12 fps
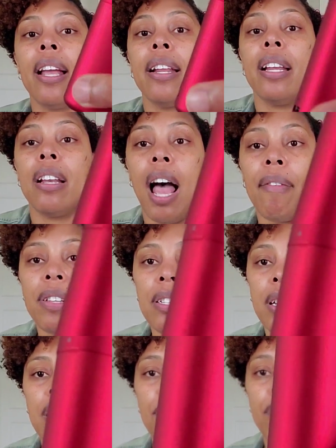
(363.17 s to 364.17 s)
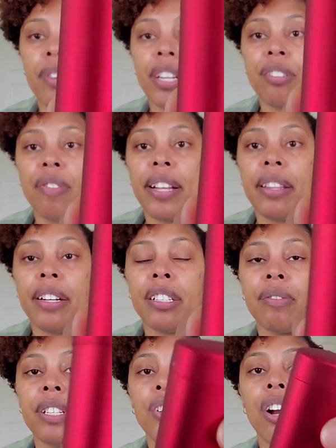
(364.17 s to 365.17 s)
And then obviously the port is right there to
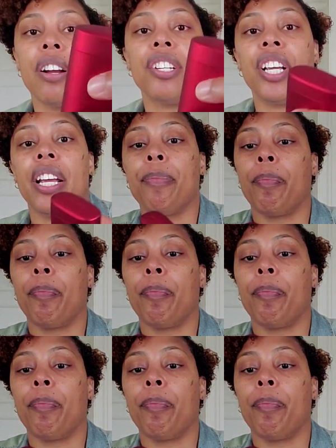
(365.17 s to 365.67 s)
recharge it.